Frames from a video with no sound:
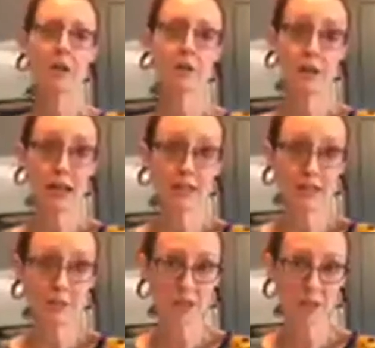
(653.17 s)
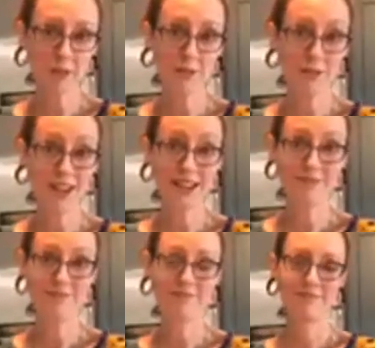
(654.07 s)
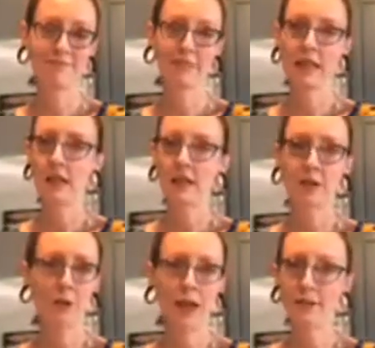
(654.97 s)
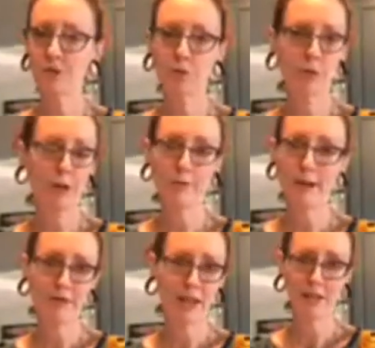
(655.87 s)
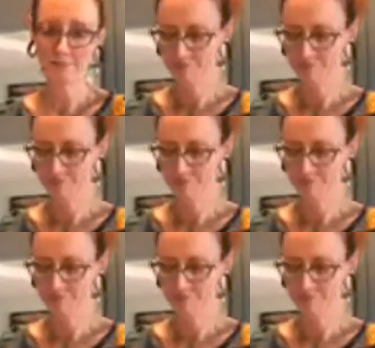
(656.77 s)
your calcium's going to be fine. You don't have to worry about that.